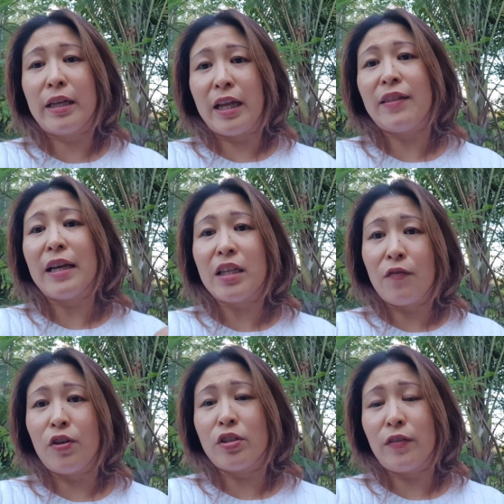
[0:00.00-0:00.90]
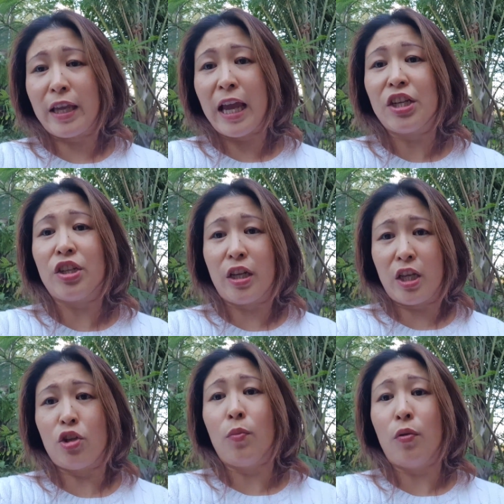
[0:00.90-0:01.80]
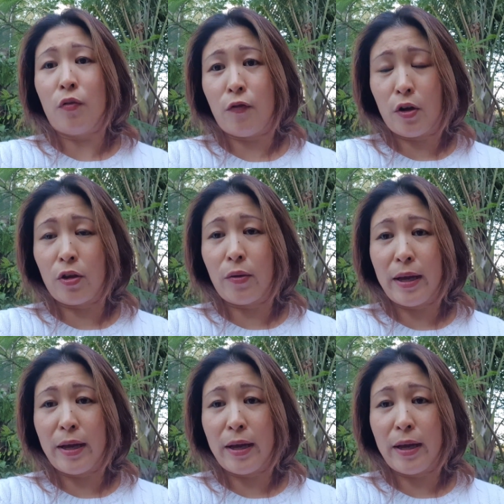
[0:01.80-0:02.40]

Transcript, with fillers: need that diversification in your portfolio